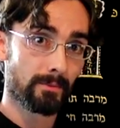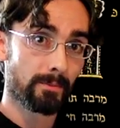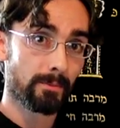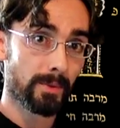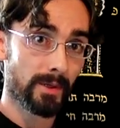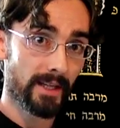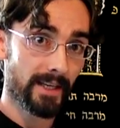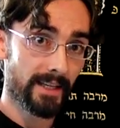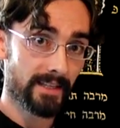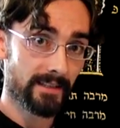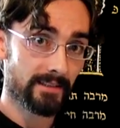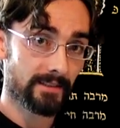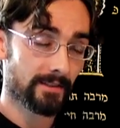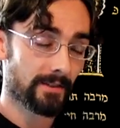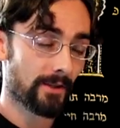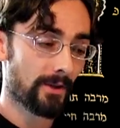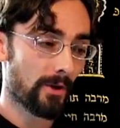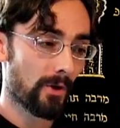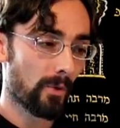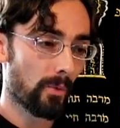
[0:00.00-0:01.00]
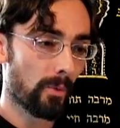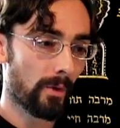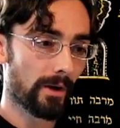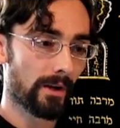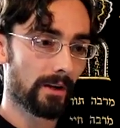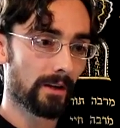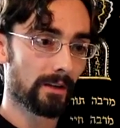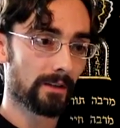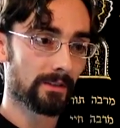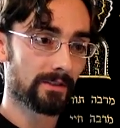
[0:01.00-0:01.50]
place
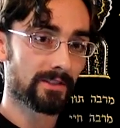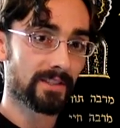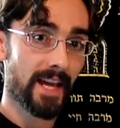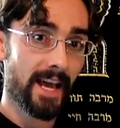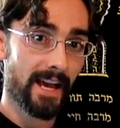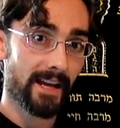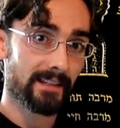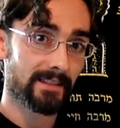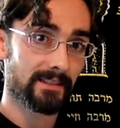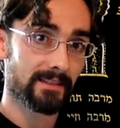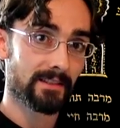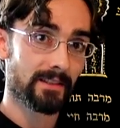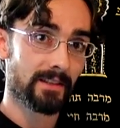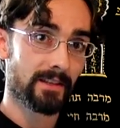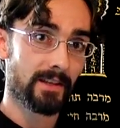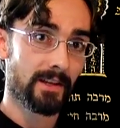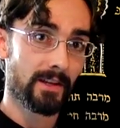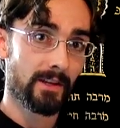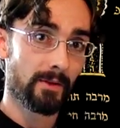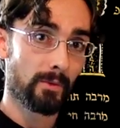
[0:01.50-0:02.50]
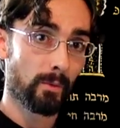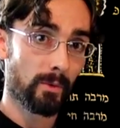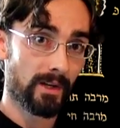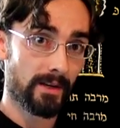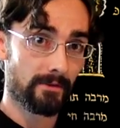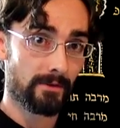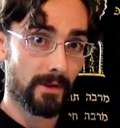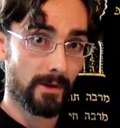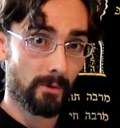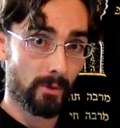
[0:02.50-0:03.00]
where text,
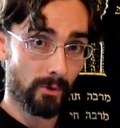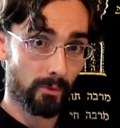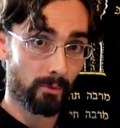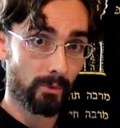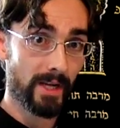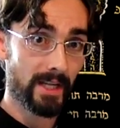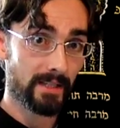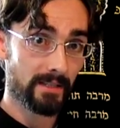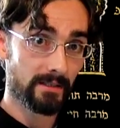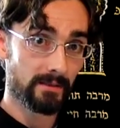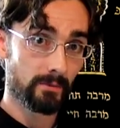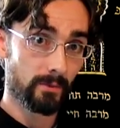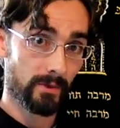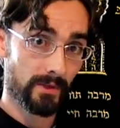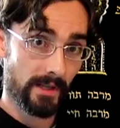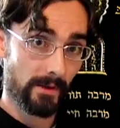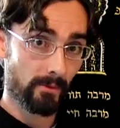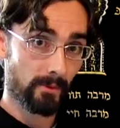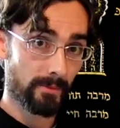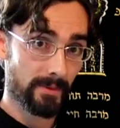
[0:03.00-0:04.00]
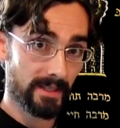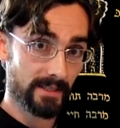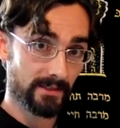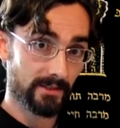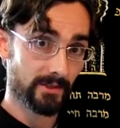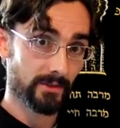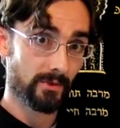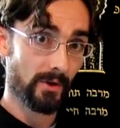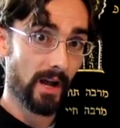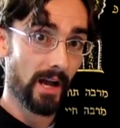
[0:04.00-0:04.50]
whenever they were written, when they were being
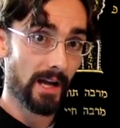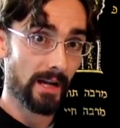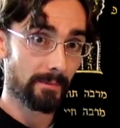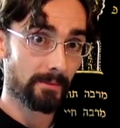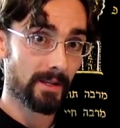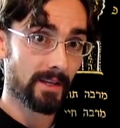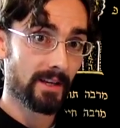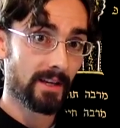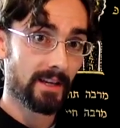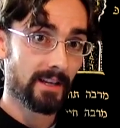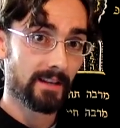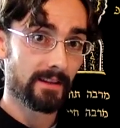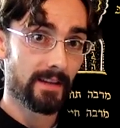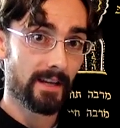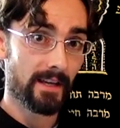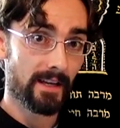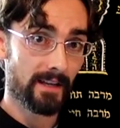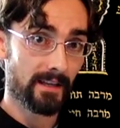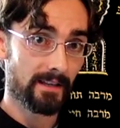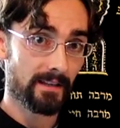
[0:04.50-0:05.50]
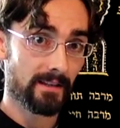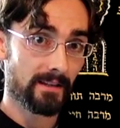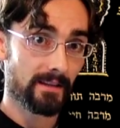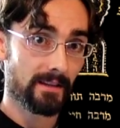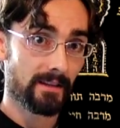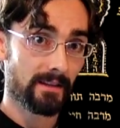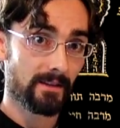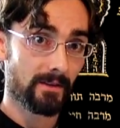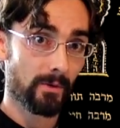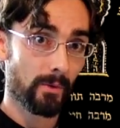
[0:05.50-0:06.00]
scribed, they
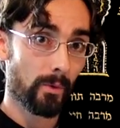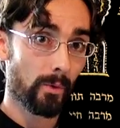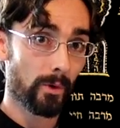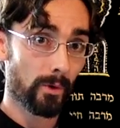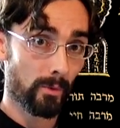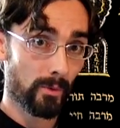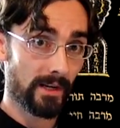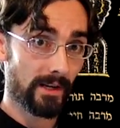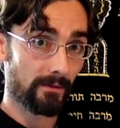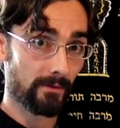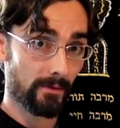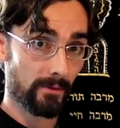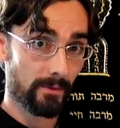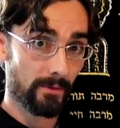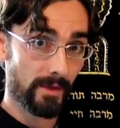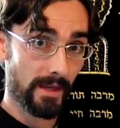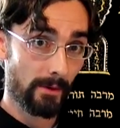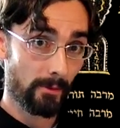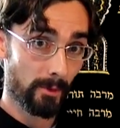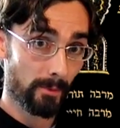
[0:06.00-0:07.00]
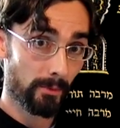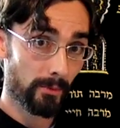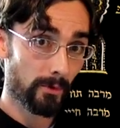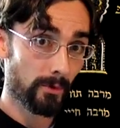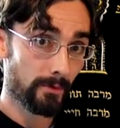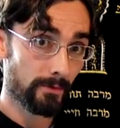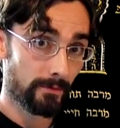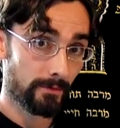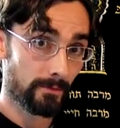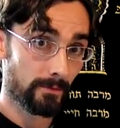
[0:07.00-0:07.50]
or whenever they were
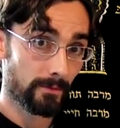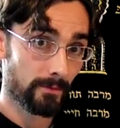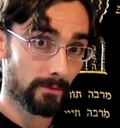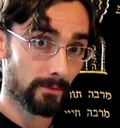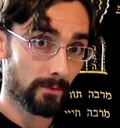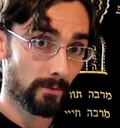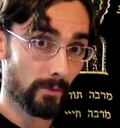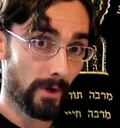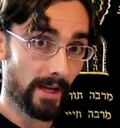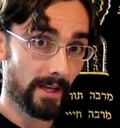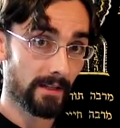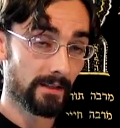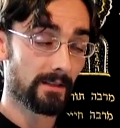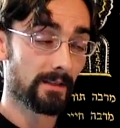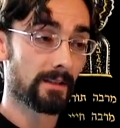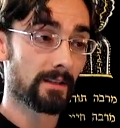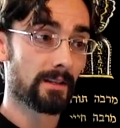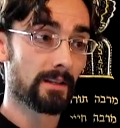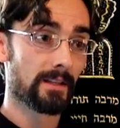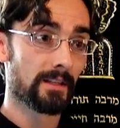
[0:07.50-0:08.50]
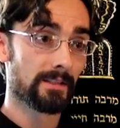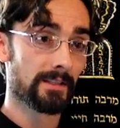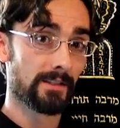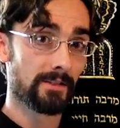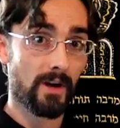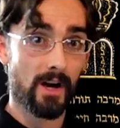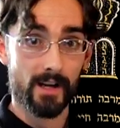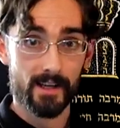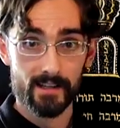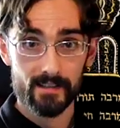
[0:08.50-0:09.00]
proof read, did
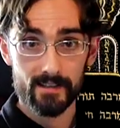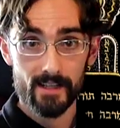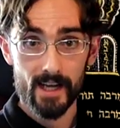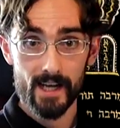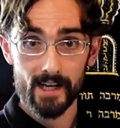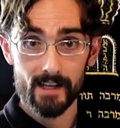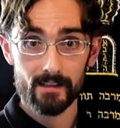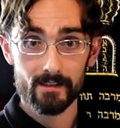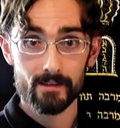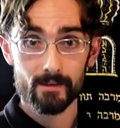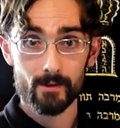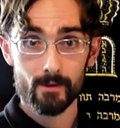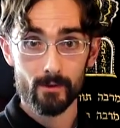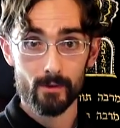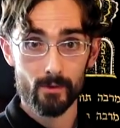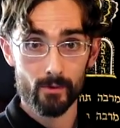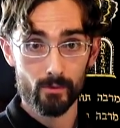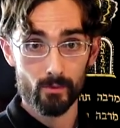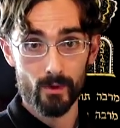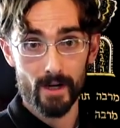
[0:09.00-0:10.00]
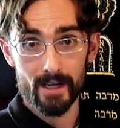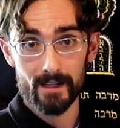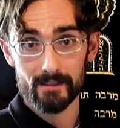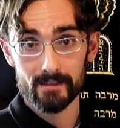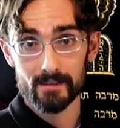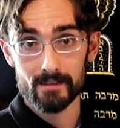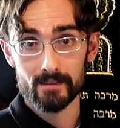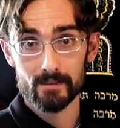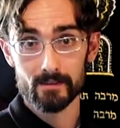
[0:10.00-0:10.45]
not contain the right